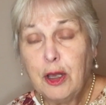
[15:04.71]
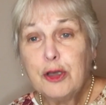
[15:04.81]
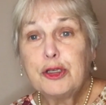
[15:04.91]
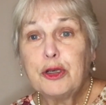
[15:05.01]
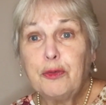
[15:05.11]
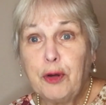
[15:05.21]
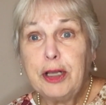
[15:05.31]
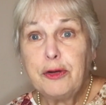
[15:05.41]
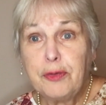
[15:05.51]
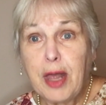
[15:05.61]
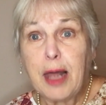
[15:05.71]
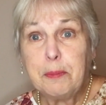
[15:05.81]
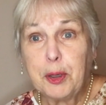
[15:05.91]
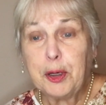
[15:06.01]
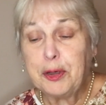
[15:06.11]
surrender that
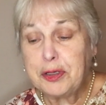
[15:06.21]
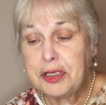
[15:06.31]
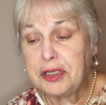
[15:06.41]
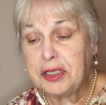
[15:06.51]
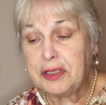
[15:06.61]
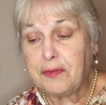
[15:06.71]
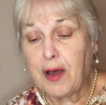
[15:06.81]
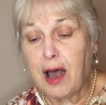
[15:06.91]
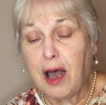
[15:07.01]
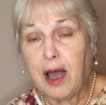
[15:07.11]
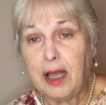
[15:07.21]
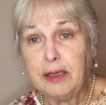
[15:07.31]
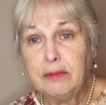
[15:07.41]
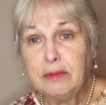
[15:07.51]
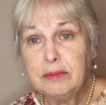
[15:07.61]
burden to the divine.